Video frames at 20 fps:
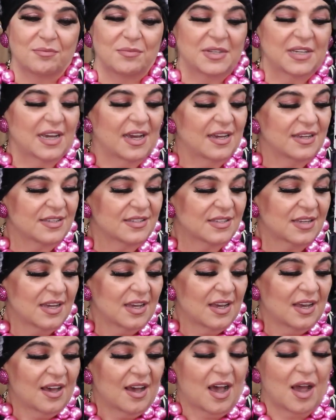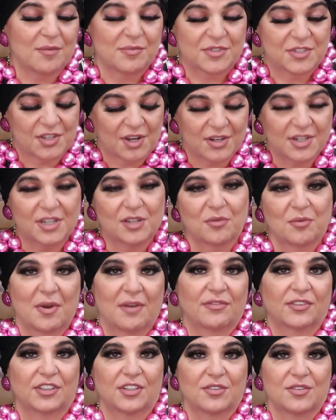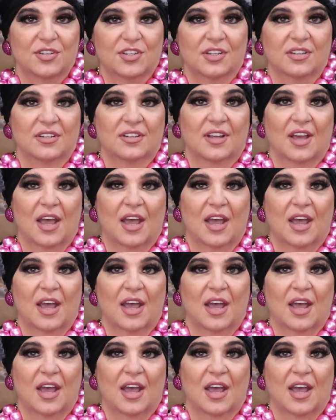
because I'm starting a revolution.